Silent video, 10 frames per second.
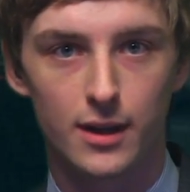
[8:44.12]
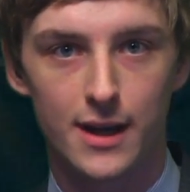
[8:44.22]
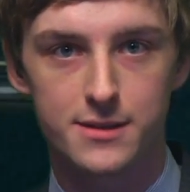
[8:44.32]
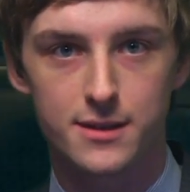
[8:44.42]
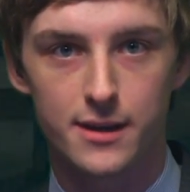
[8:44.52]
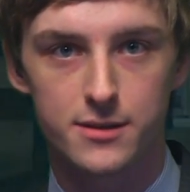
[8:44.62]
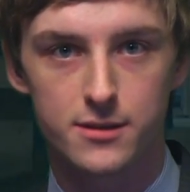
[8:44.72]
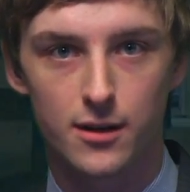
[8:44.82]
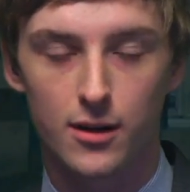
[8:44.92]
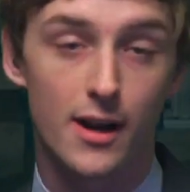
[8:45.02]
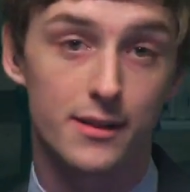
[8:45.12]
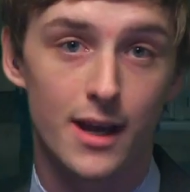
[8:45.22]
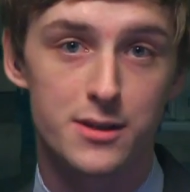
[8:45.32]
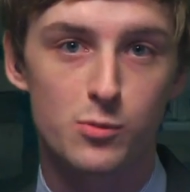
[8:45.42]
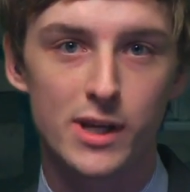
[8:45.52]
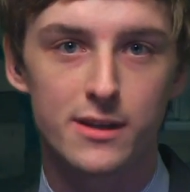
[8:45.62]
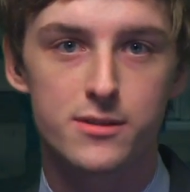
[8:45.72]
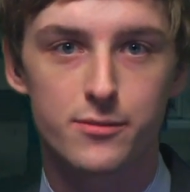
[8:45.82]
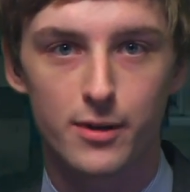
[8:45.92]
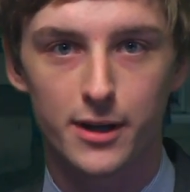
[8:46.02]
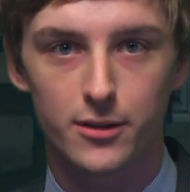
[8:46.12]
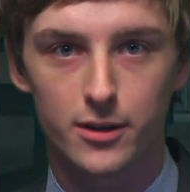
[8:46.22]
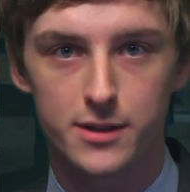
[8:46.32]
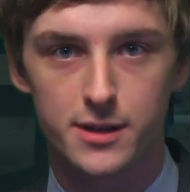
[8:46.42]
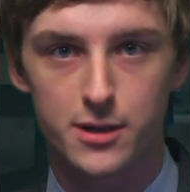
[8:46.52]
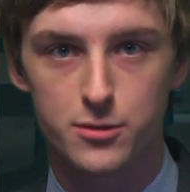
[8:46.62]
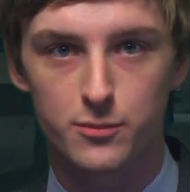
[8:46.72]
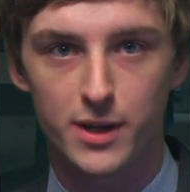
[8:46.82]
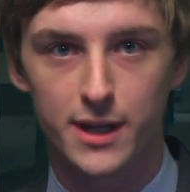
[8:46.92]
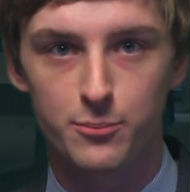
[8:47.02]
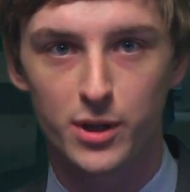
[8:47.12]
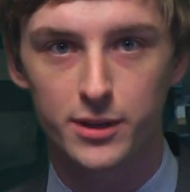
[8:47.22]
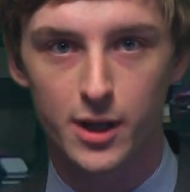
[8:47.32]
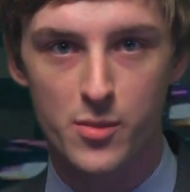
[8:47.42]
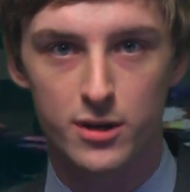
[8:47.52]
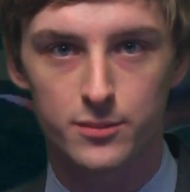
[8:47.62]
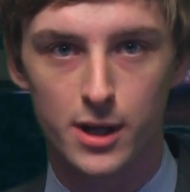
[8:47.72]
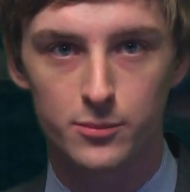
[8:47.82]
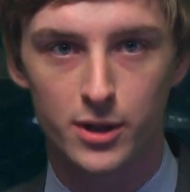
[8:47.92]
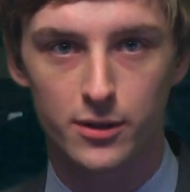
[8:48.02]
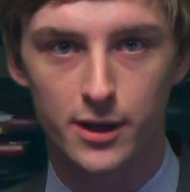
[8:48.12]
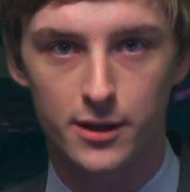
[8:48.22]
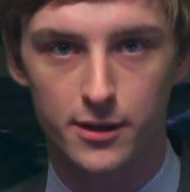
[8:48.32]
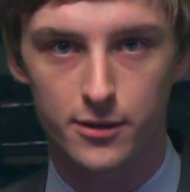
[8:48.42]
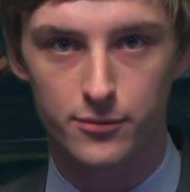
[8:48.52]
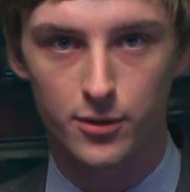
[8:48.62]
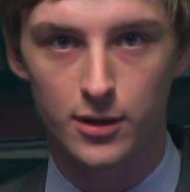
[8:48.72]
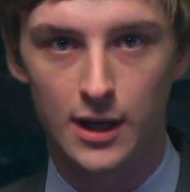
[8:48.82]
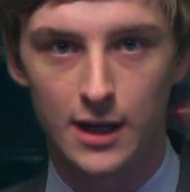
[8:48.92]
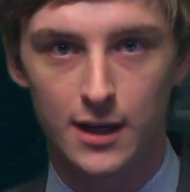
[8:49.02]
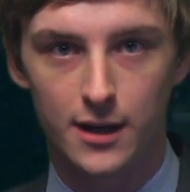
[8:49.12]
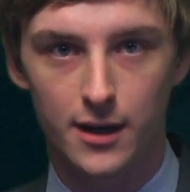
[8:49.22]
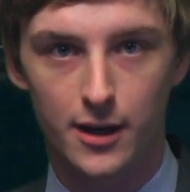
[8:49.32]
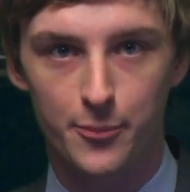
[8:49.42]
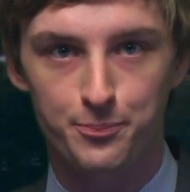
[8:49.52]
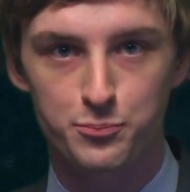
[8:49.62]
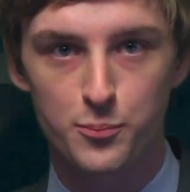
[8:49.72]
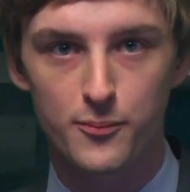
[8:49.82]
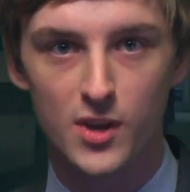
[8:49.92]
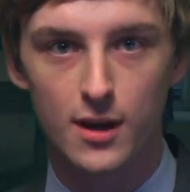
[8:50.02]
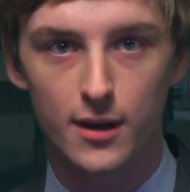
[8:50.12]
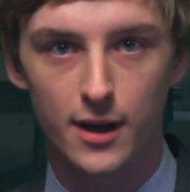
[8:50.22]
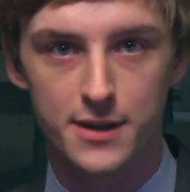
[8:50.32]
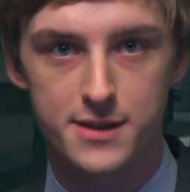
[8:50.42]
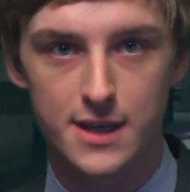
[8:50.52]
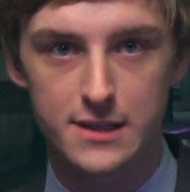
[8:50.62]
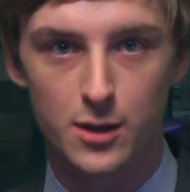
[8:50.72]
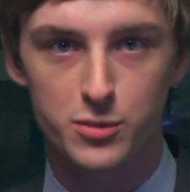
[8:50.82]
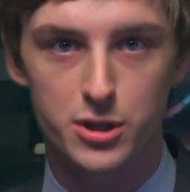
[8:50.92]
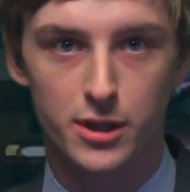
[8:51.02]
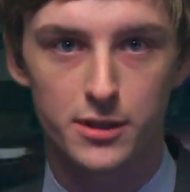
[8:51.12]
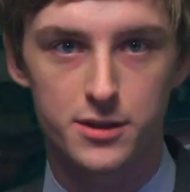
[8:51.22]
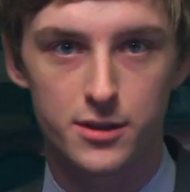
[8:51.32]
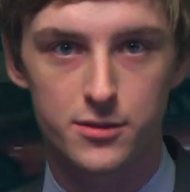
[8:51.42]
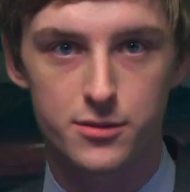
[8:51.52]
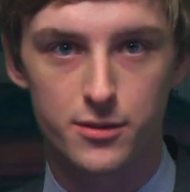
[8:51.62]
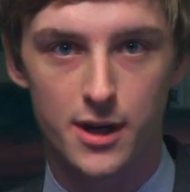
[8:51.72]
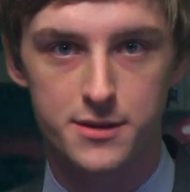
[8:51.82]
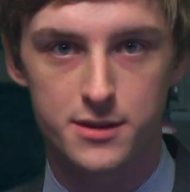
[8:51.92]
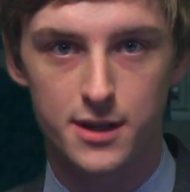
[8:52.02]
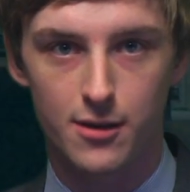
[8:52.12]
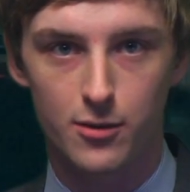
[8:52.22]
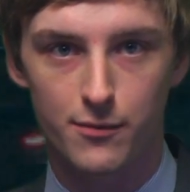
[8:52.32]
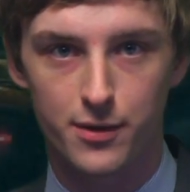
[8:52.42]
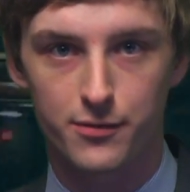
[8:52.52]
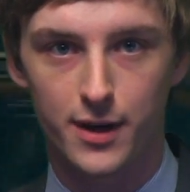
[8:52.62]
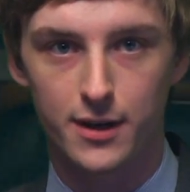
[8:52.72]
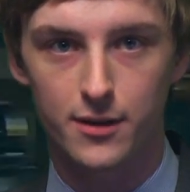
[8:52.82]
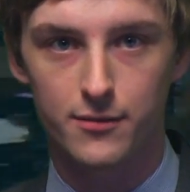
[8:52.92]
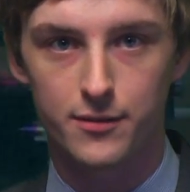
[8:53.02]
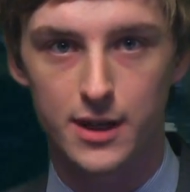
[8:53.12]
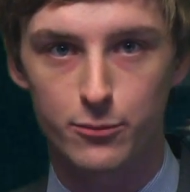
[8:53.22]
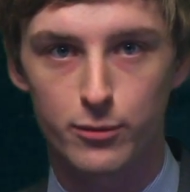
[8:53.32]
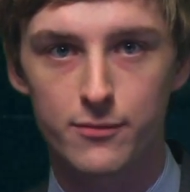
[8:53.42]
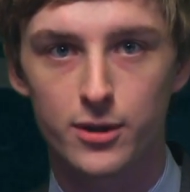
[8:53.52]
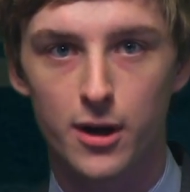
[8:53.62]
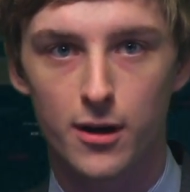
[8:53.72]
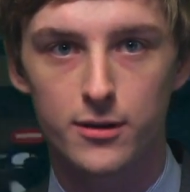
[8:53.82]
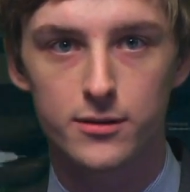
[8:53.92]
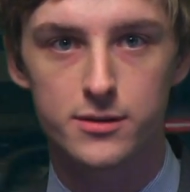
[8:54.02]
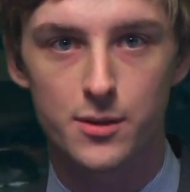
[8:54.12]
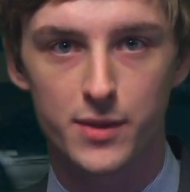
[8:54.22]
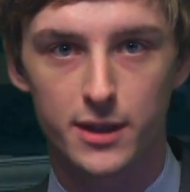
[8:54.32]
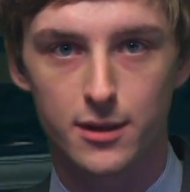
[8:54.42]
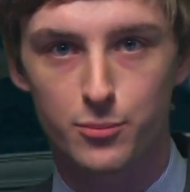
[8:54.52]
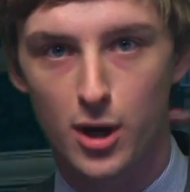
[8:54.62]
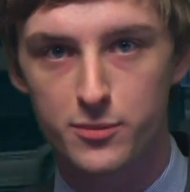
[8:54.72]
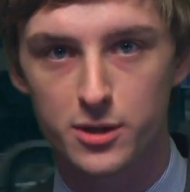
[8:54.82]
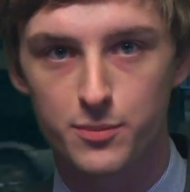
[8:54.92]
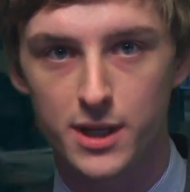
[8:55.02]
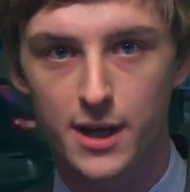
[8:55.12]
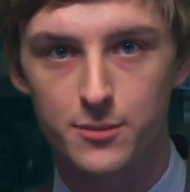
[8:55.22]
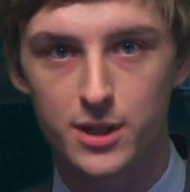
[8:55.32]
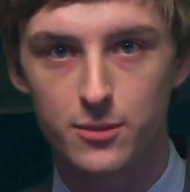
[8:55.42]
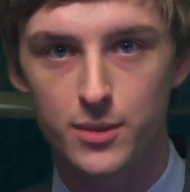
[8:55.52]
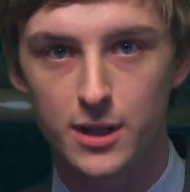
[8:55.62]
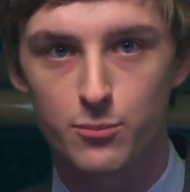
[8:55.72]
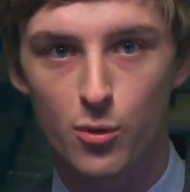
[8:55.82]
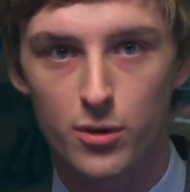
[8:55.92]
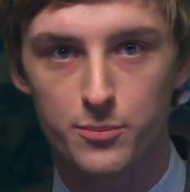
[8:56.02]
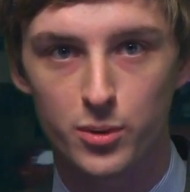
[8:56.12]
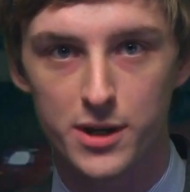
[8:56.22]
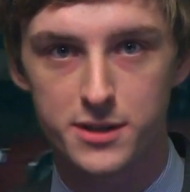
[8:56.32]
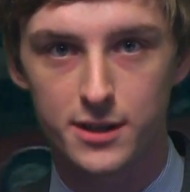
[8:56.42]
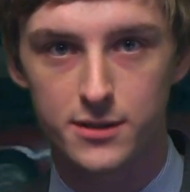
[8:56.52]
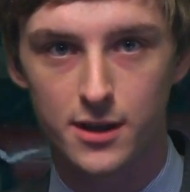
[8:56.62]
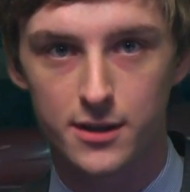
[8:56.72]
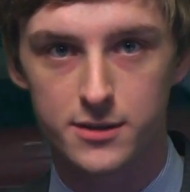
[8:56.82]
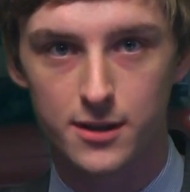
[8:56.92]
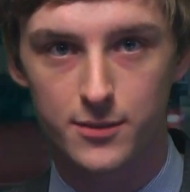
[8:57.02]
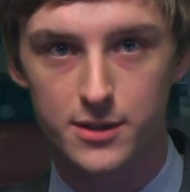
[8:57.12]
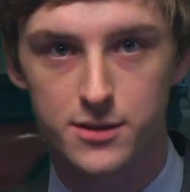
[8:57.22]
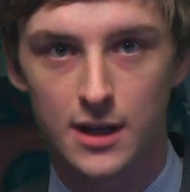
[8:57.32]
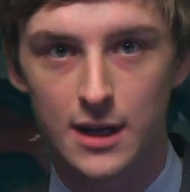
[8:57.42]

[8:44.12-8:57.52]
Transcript: last night's or at last week's regularly scheduled meeting, building a better Brattleboro got an earful. Um, uh, as the temperature continues to rise in town over the fate of the River Garden, something that prompted BABB Board President Donna Simons